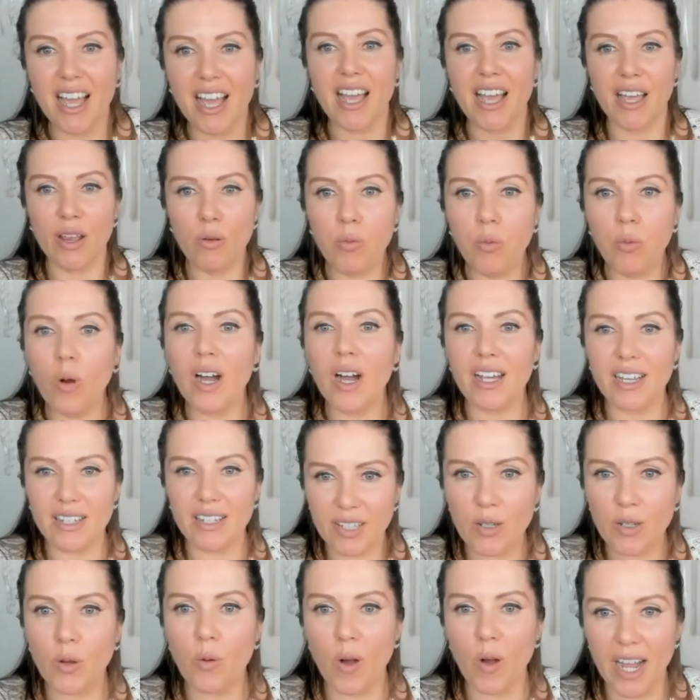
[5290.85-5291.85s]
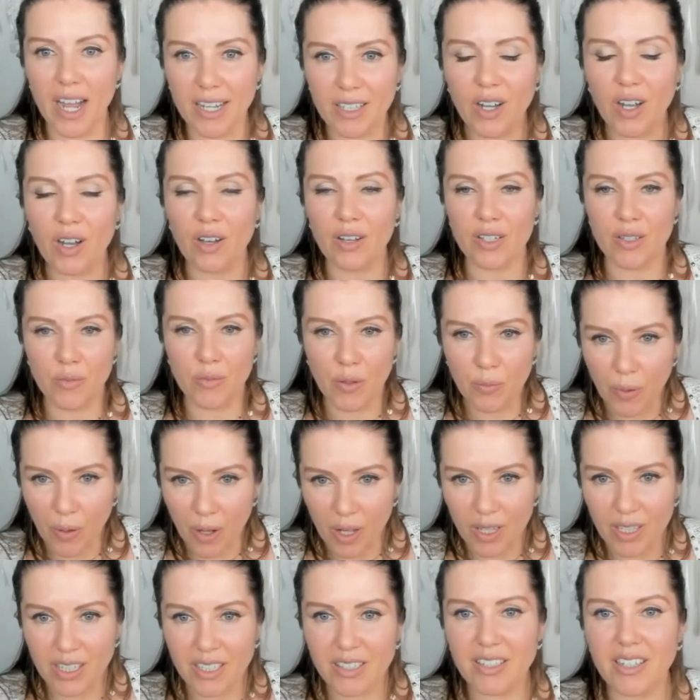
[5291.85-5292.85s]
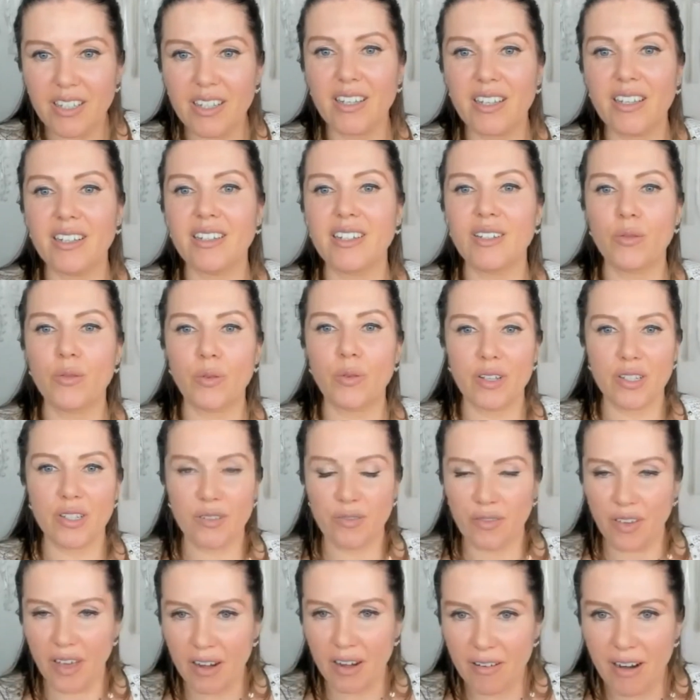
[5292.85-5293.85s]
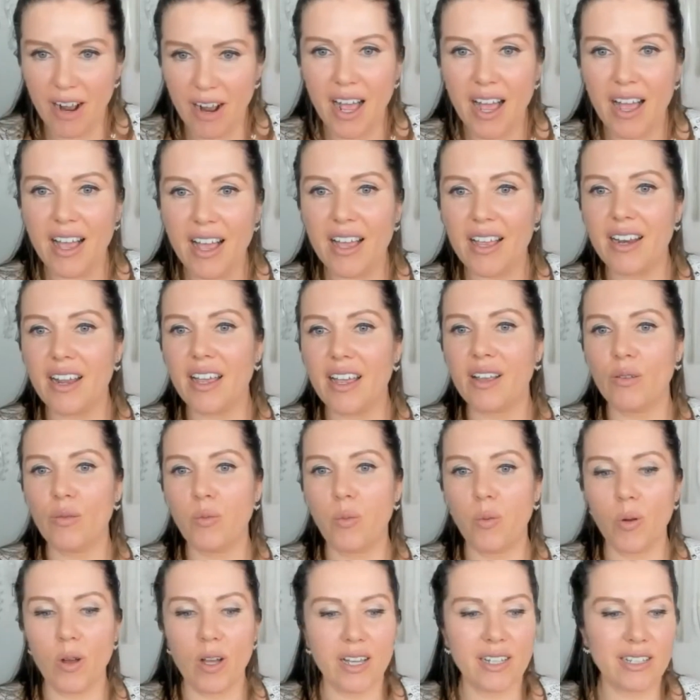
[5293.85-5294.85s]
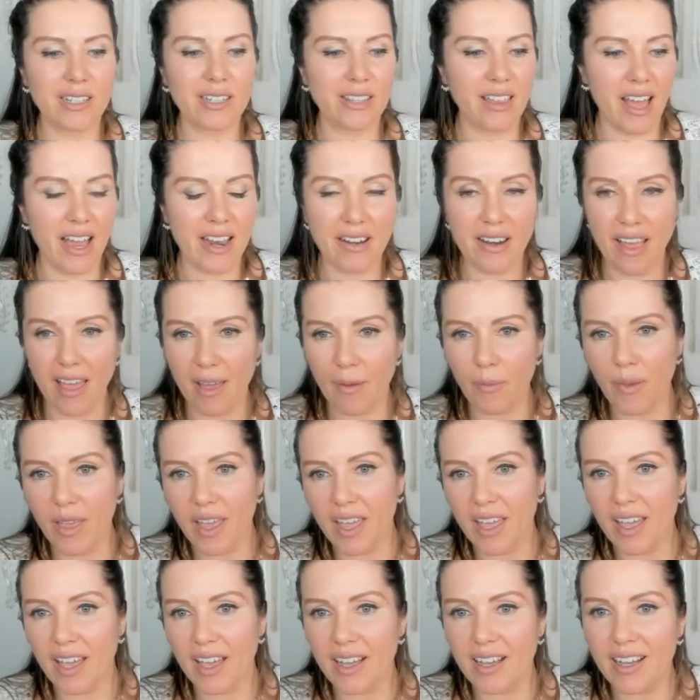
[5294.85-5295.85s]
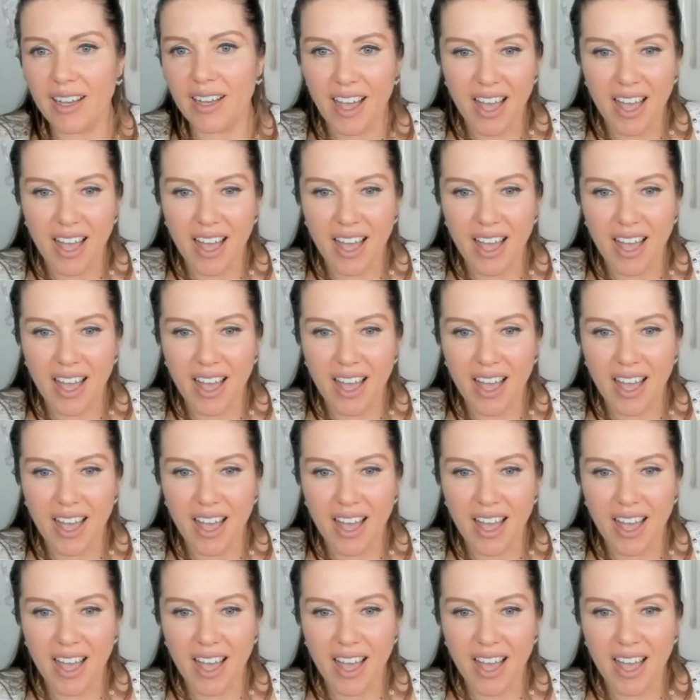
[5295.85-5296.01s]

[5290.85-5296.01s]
It was quite cosmopolitan. It was varied. It was dynamic.